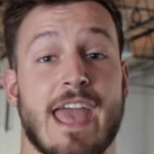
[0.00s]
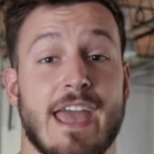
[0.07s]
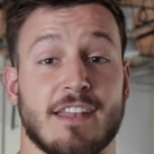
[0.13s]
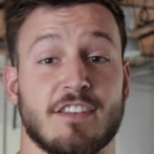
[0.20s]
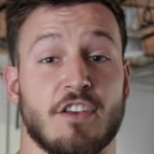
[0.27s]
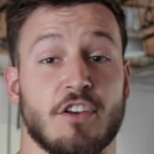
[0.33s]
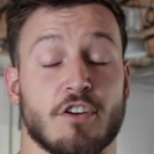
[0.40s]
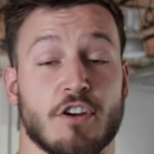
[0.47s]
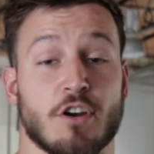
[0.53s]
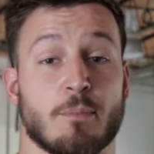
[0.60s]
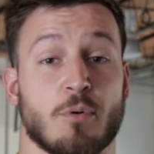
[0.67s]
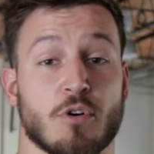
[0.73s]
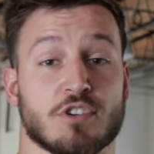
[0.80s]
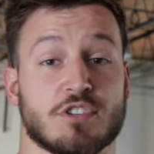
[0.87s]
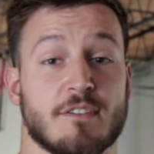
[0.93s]
anterior
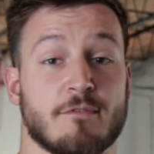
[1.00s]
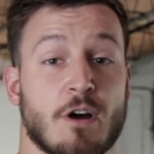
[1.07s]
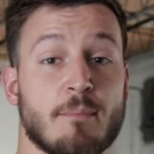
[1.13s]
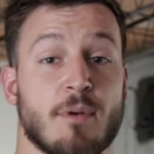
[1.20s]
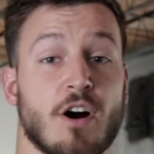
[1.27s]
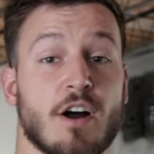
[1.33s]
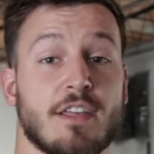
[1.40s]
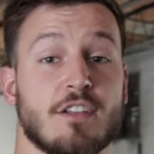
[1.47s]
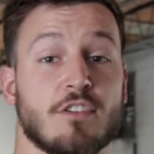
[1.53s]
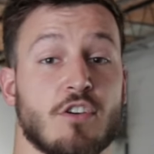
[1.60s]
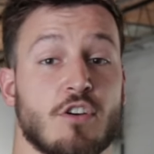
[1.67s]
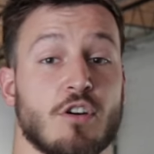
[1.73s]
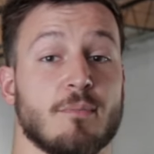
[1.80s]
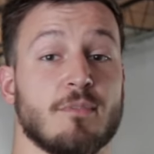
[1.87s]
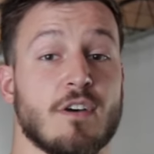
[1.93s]
portion of our body in
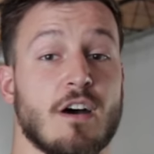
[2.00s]
terms